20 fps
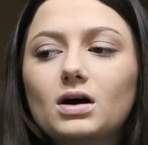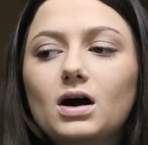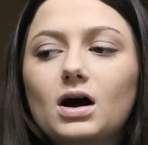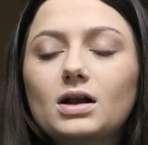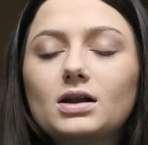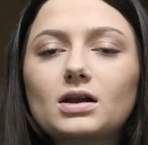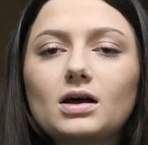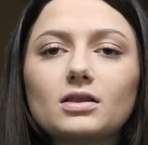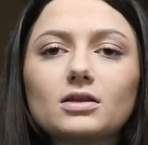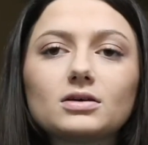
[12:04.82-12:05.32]

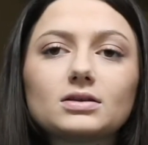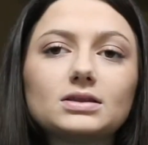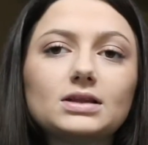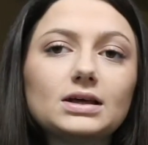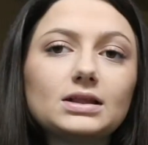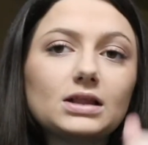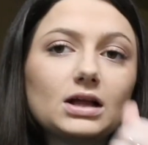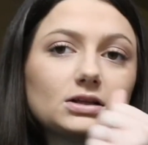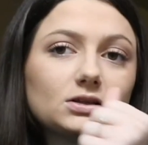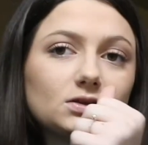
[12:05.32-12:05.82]
Another
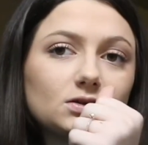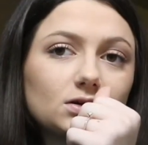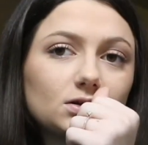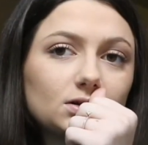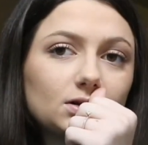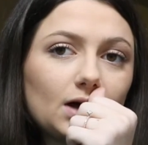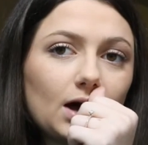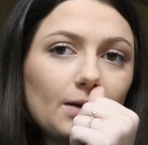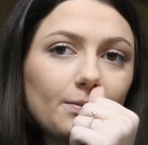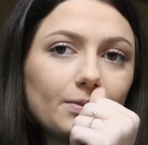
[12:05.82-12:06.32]
thing that
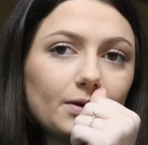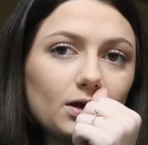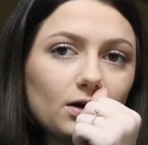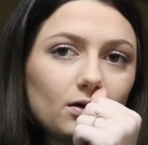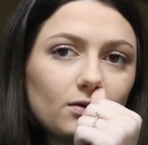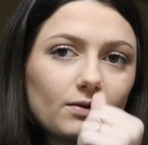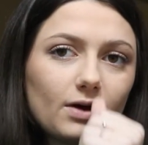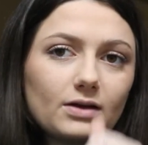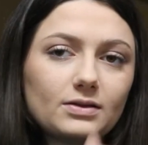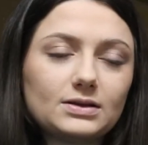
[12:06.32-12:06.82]
started
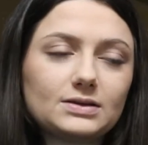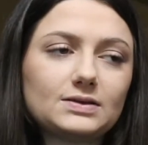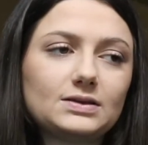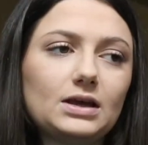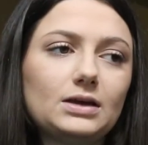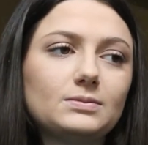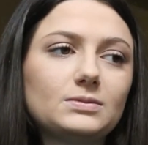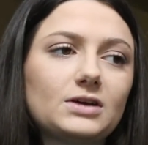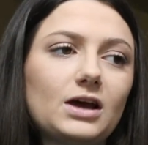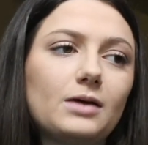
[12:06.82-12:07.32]
happening around the
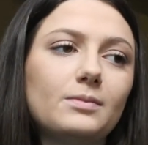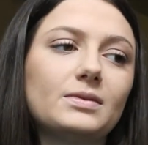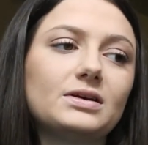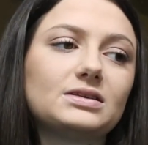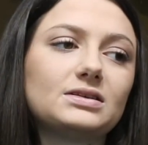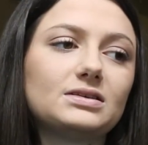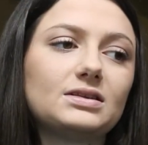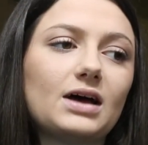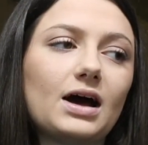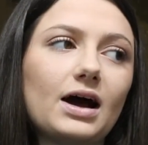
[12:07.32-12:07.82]
same time
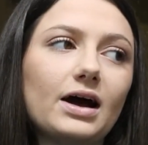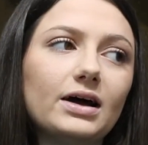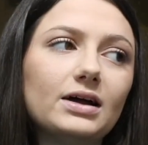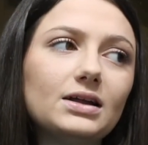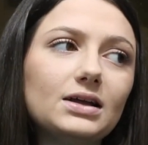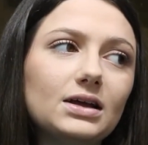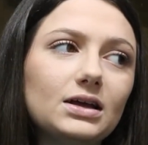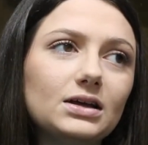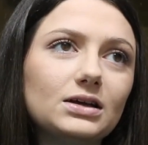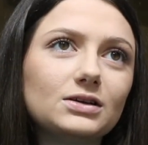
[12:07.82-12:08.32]
as
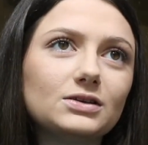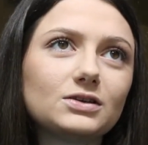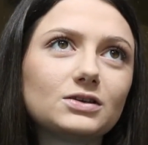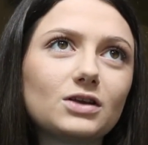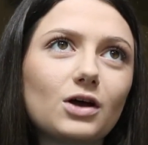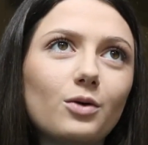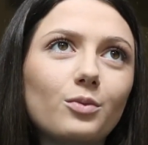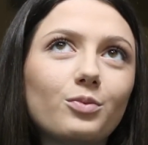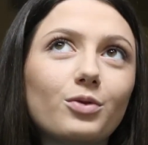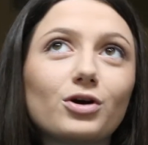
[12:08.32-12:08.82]
that
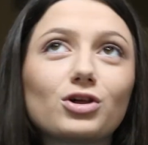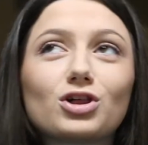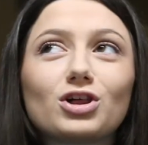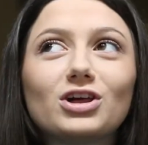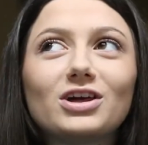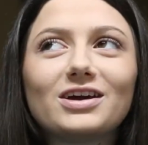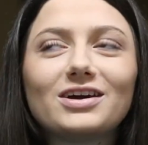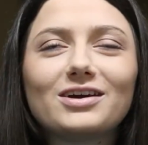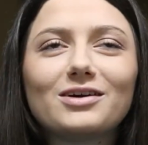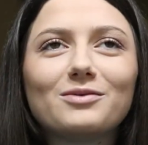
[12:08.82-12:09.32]
is
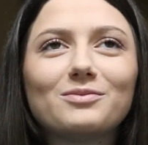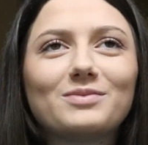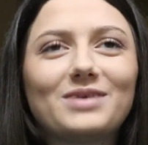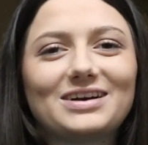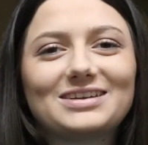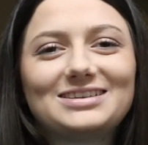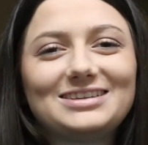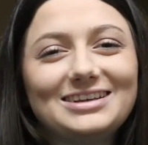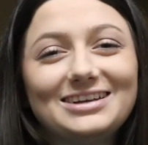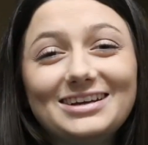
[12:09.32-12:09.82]
brushing
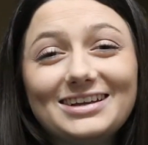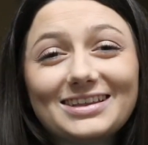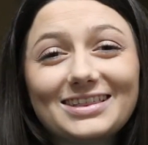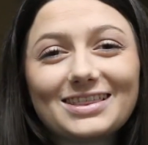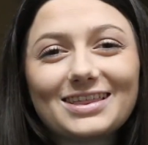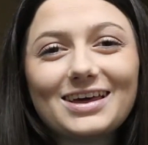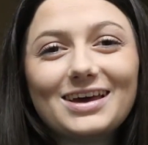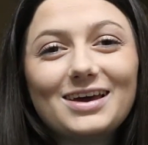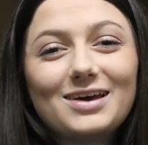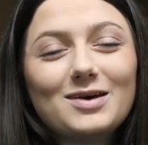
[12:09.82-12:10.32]
my teeth
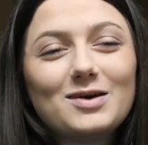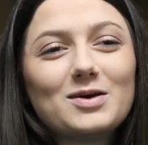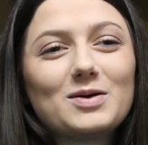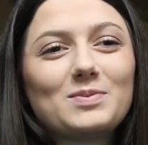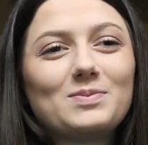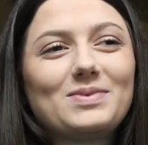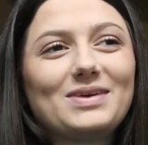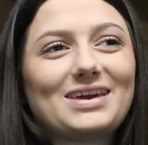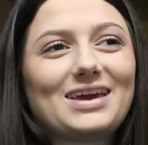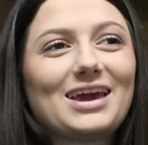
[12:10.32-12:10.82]

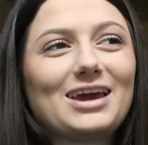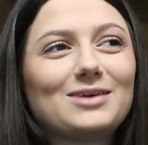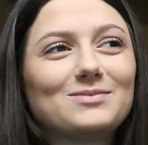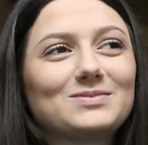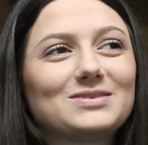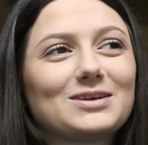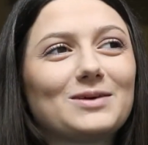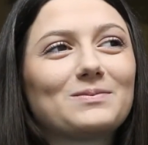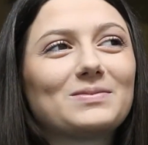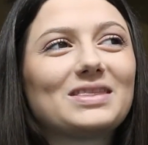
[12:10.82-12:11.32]

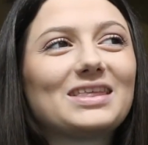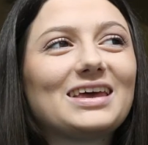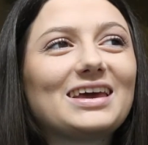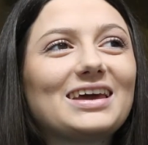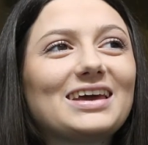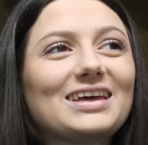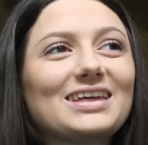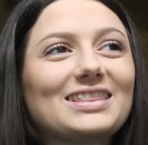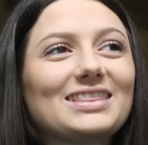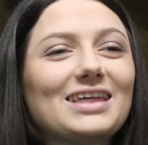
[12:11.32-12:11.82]
became
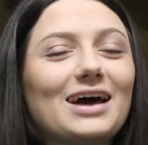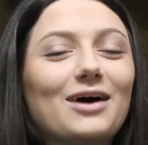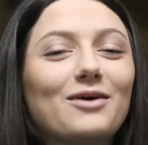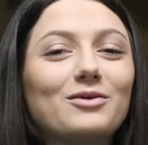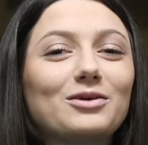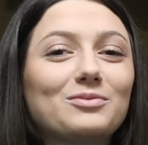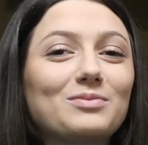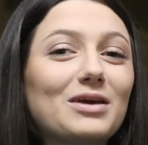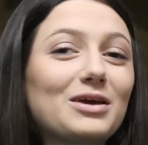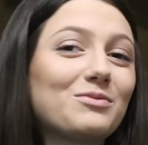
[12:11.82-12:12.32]
something that
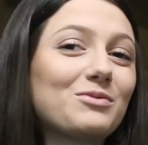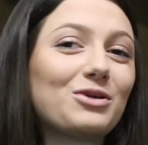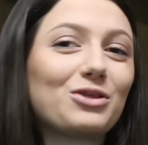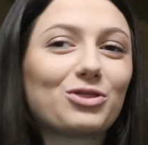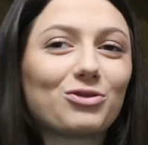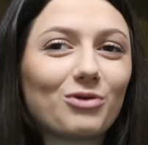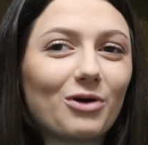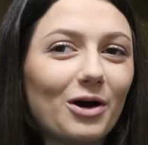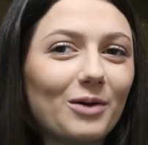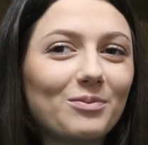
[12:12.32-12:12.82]
would make
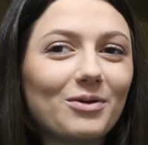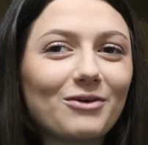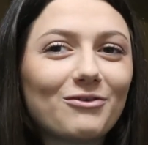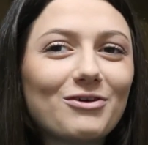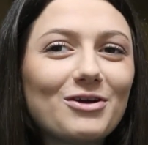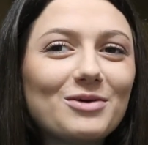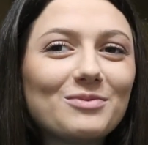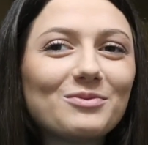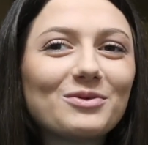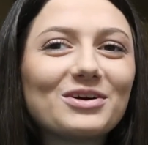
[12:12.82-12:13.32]
me throw up
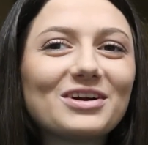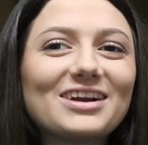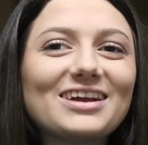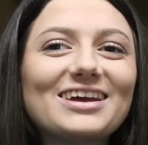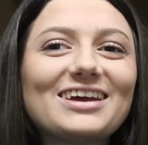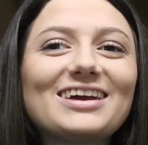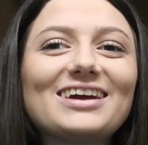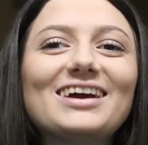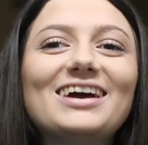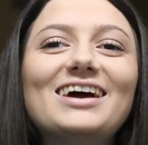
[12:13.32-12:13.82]
every
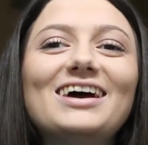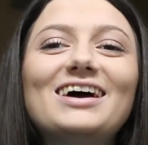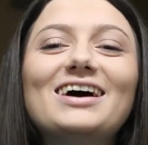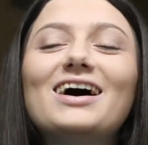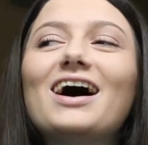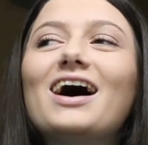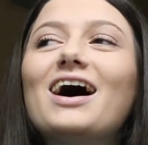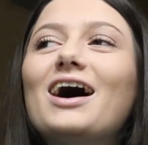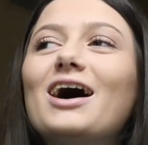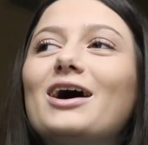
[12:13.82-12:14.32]
morning.
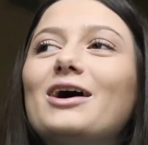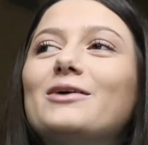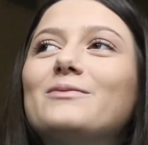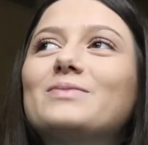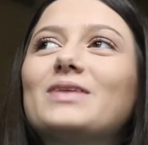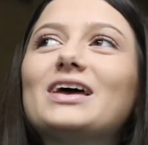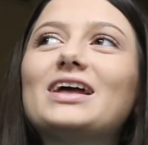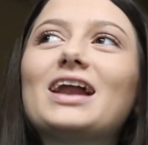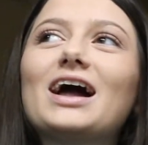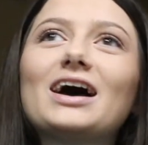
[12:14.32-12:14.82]

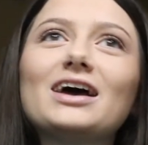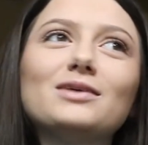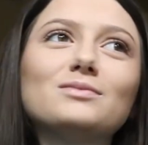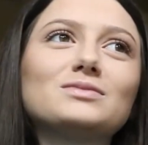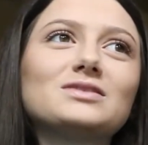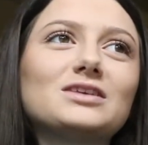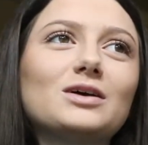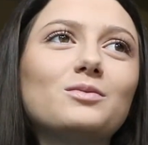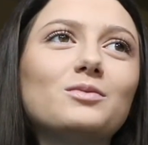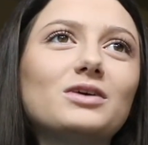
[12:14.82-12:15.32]
And I
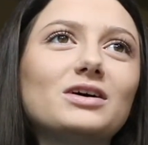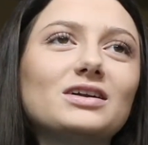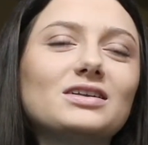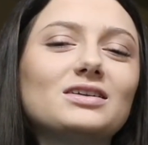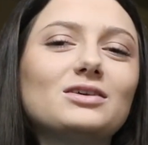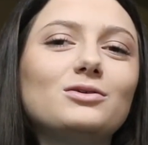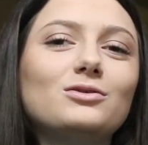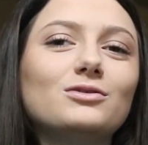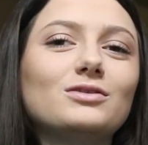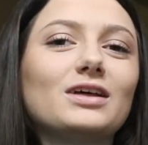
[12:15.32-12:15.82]
am
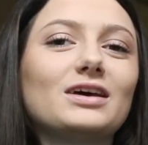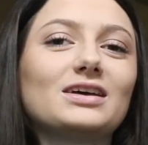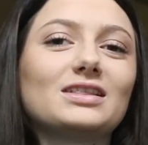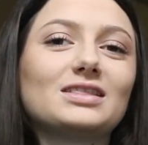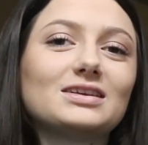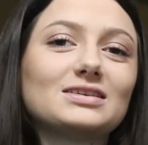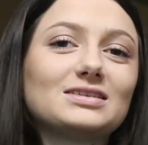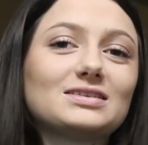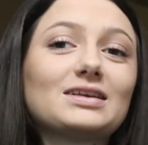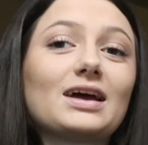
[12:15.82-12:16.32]
someone who, like,
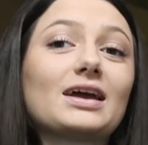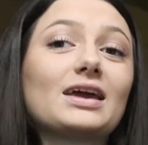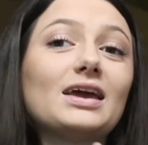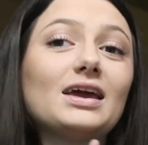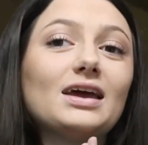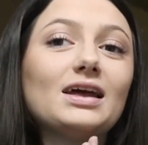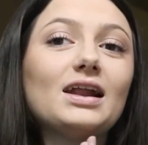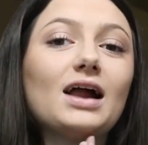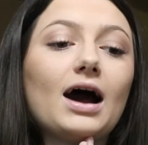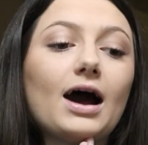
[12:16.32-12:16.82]
the
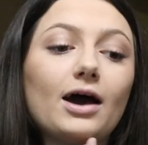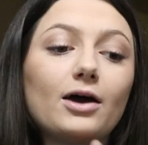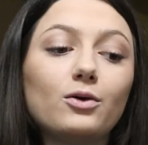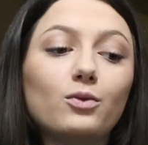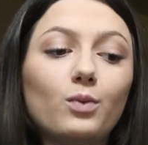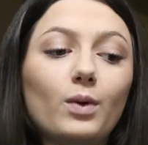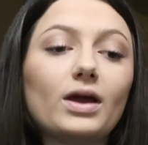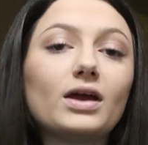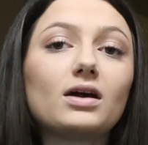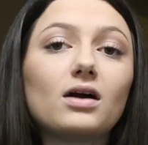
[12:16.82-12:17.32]
second
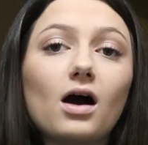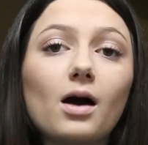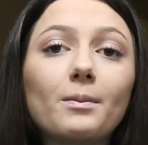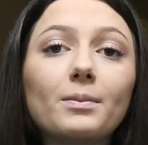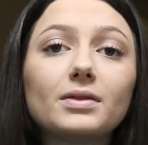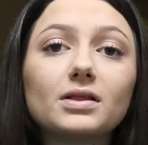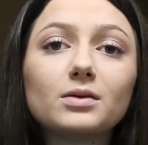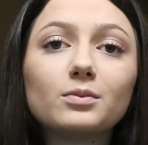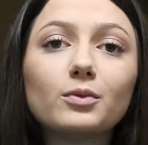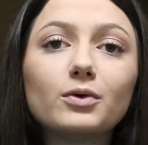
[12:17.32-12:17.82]
I wake
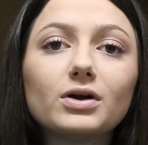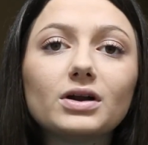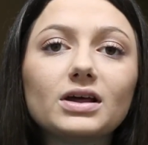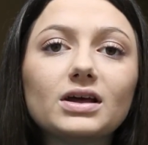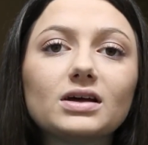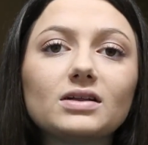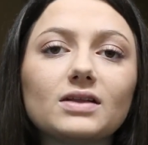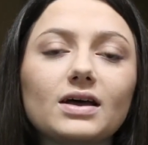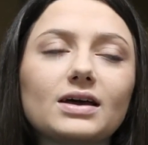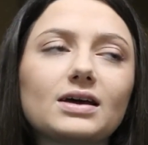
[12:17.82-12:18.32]
up in the
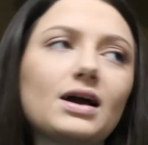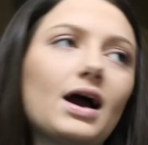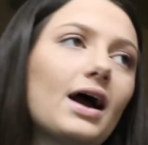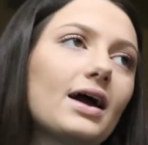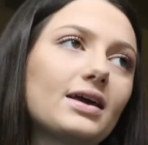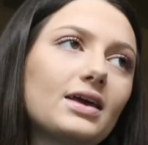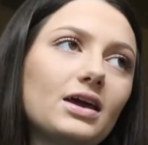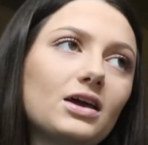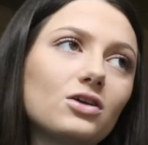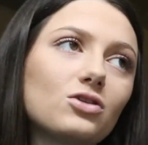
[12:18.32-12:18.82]
morning, like,
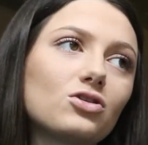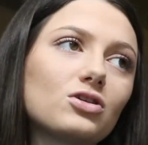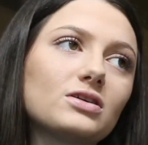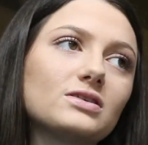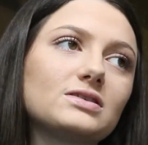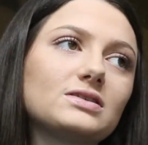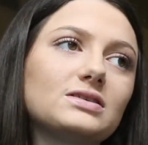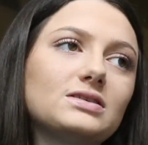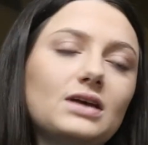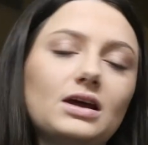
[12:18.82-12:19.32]
I can't
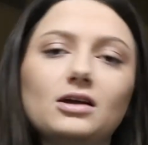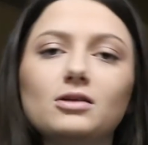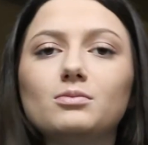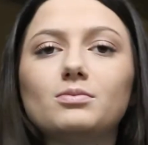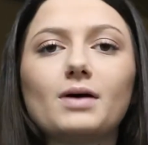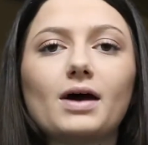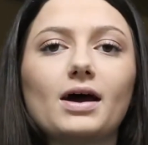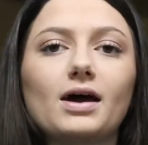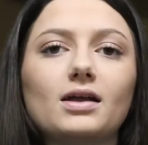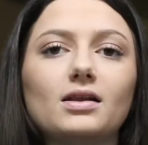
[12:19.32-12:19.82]
just sit in
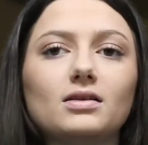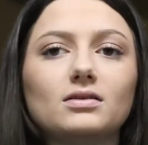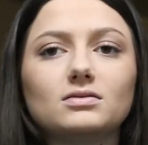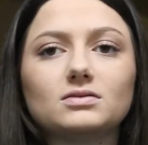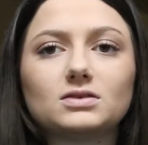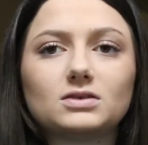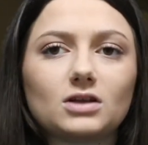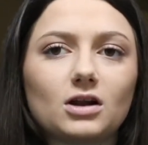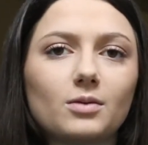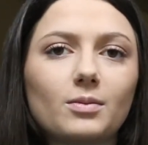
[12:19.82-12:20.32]
bed and
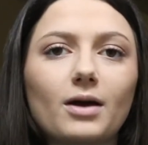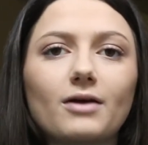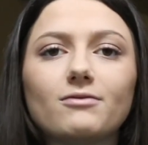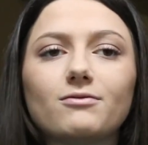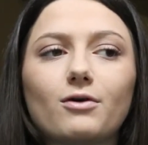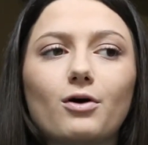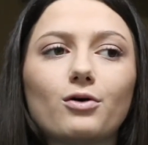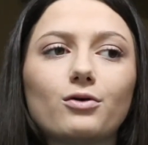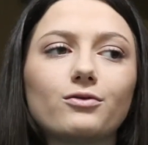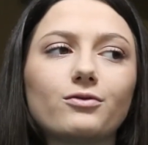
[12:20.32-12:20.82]
sit on my
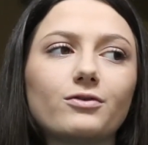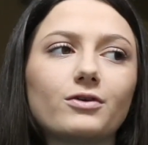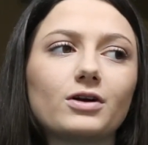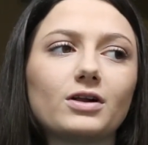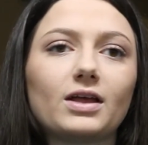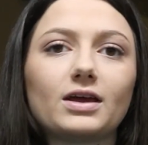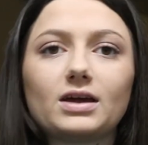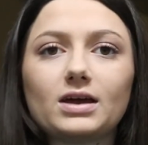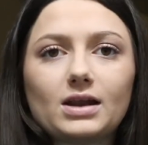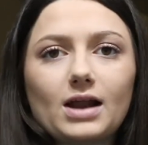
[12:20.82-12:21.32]
phone for,
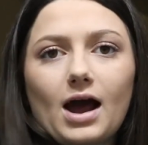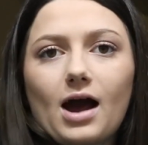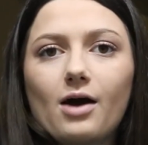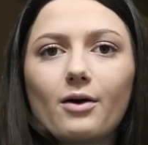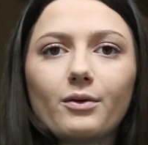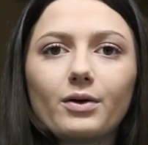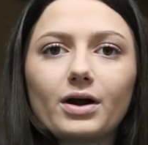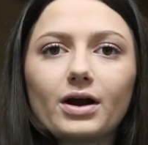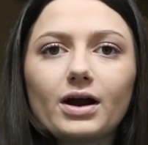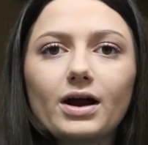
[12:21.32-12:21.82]
like, an
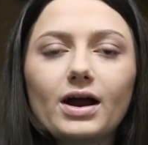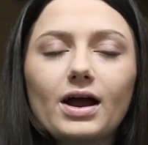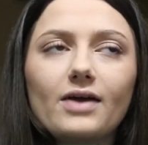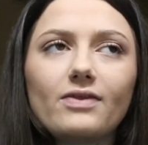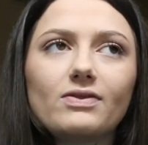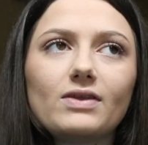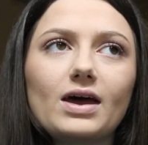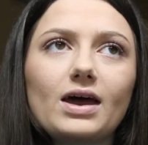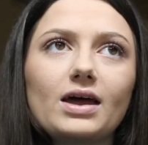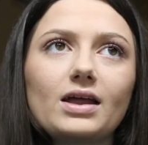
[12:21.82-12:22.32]
hour
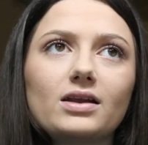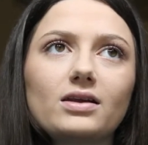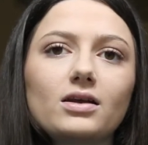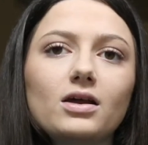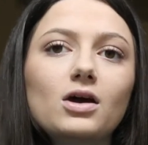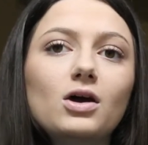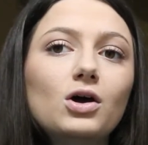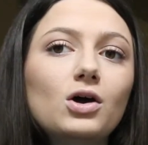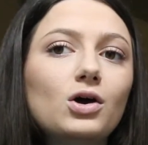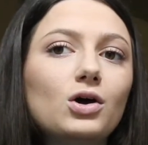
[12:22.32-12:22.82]
and then